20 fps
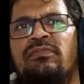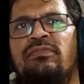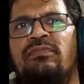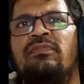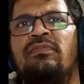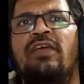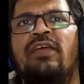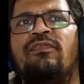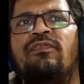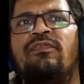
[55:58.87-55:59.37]

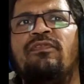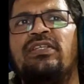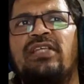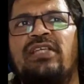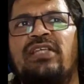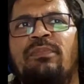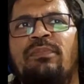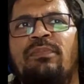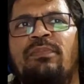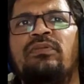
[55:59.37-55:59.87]
Like for
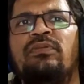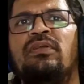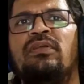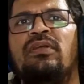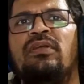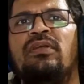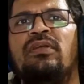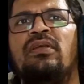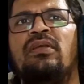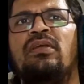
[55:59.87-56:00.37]
example,
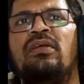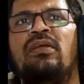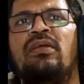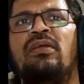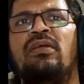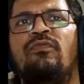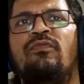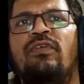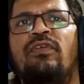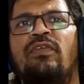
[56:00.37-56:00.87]

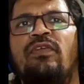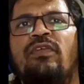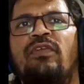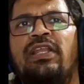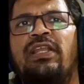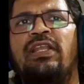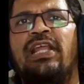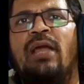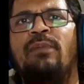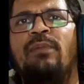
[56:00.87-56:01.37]
when 1
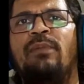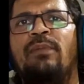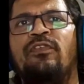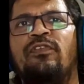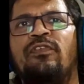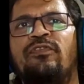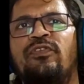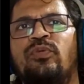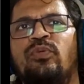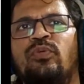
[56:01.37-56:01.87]
gram of a
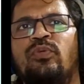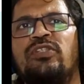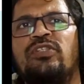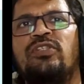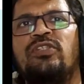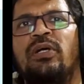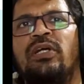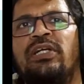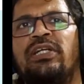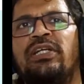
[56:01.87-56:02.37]
fuel is
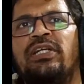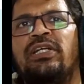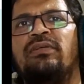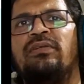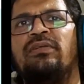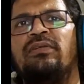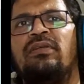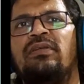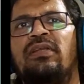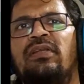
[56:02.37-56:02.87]
burnt,
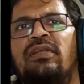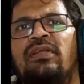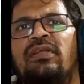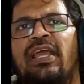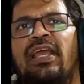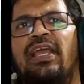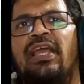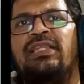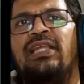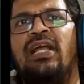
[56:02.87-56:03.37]
like
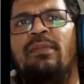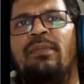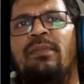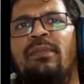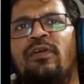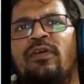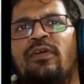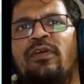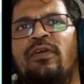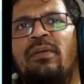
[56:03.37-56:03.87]
enthalpy
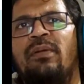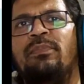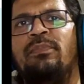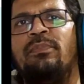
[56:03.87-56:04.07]
of combustion